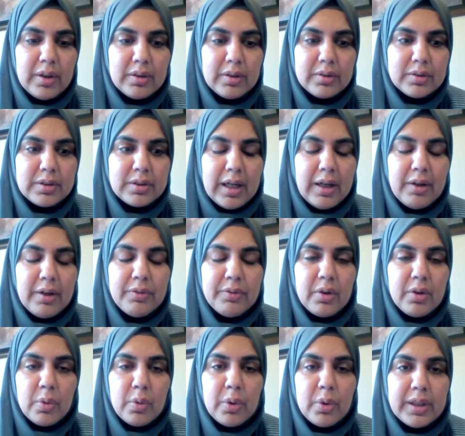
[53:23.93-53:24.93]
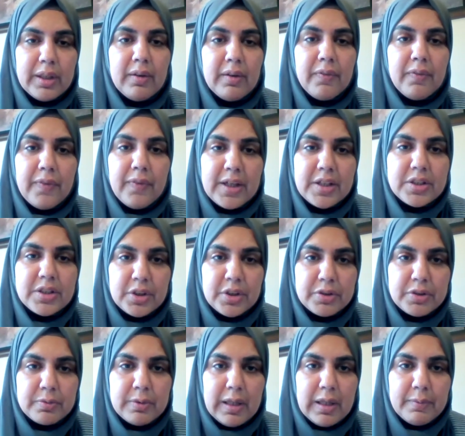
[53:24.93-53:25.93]
down the road they'll face
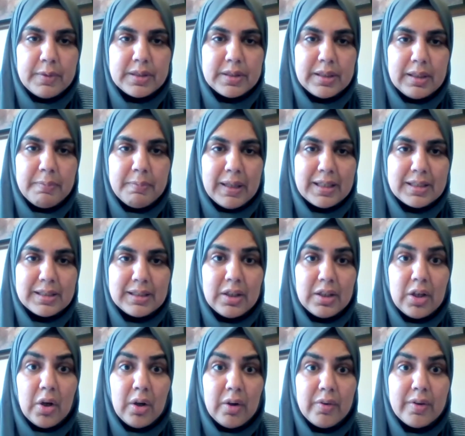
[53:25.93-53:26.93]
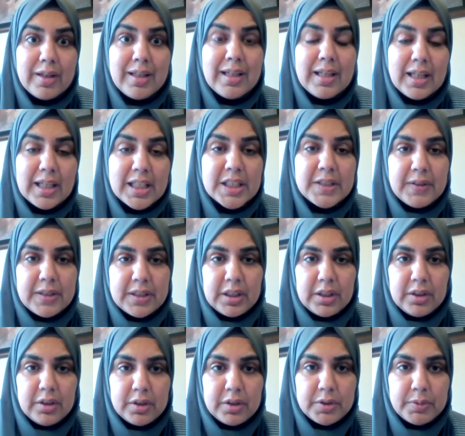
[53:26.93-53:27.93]
those problems, and Pakistan already is facing
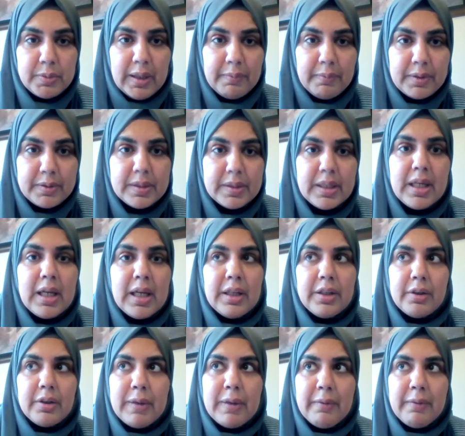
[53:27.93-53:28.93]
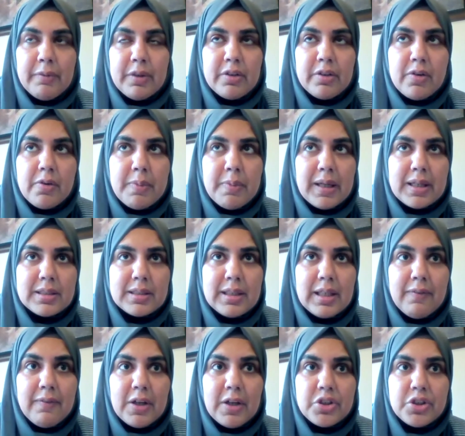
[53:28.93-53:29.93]
those problems. The Prime Minister of Pakistan
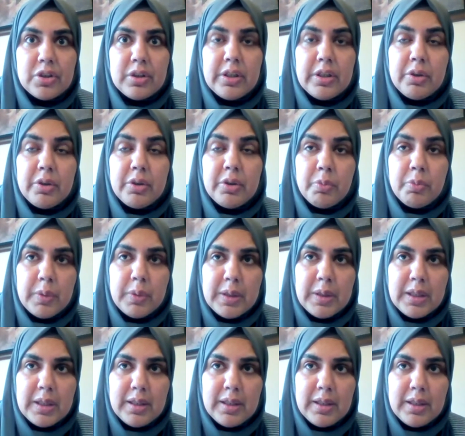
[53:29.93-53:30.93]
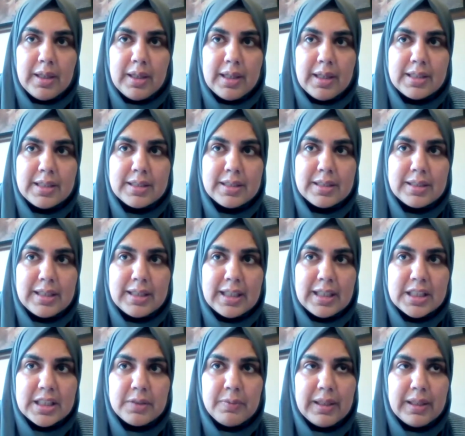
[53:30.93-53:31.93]
eventually realized
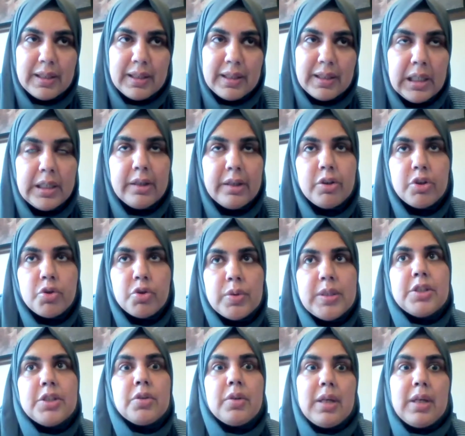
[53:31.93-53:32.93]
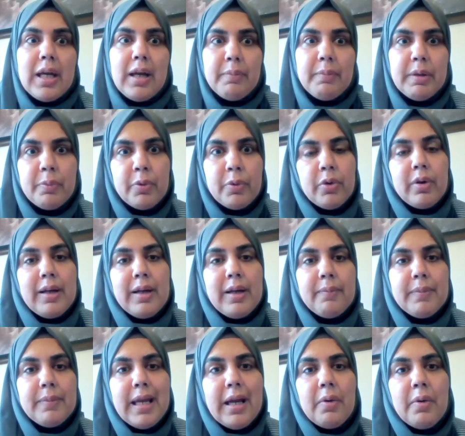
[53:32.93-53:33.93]
that's why they have the billion tree
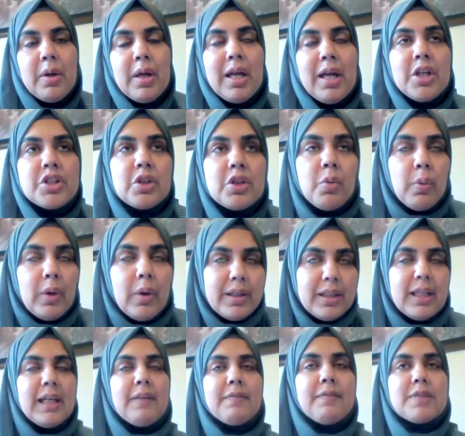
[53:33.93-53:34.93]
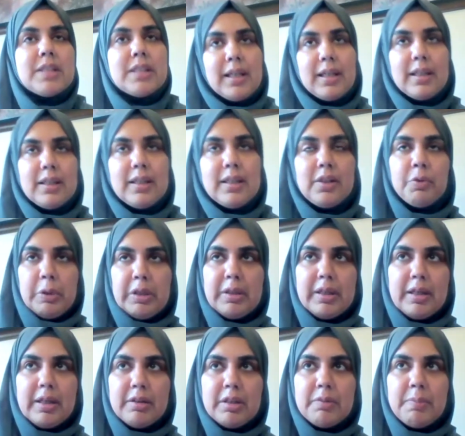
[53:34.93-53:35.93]
tsunami program now. So what they have done
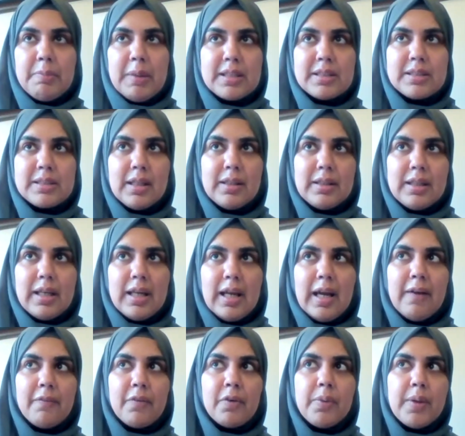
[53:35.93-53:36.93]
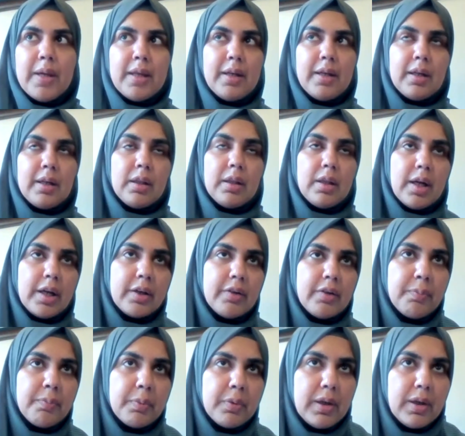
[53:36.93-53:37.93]
in Pakistan, they have created a lot
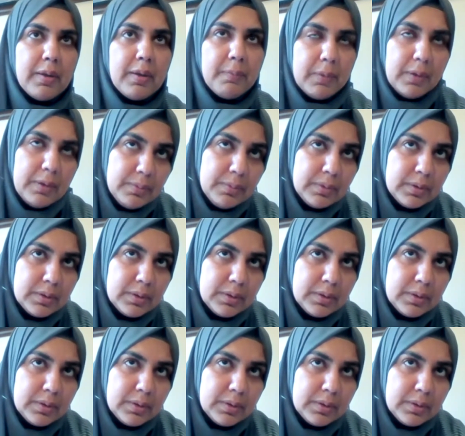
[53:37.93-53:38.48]
of problems,